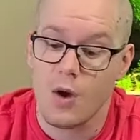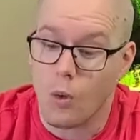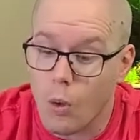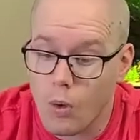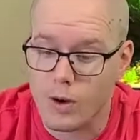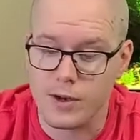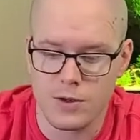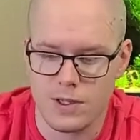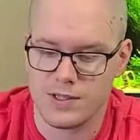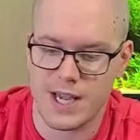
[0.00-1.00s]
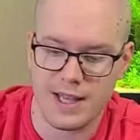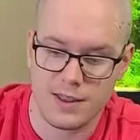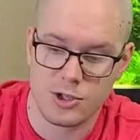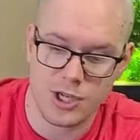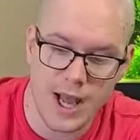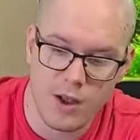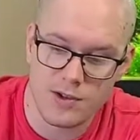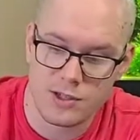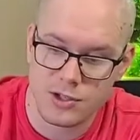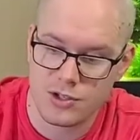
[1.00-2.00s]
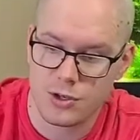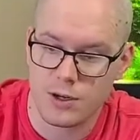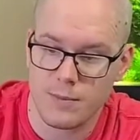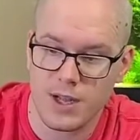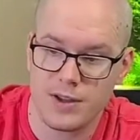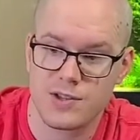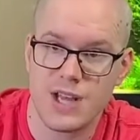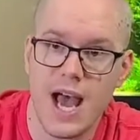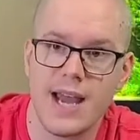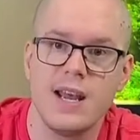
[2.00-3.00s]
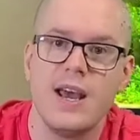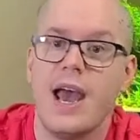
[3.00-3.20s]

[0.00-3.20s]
Or you can take the shells and just turn them on their side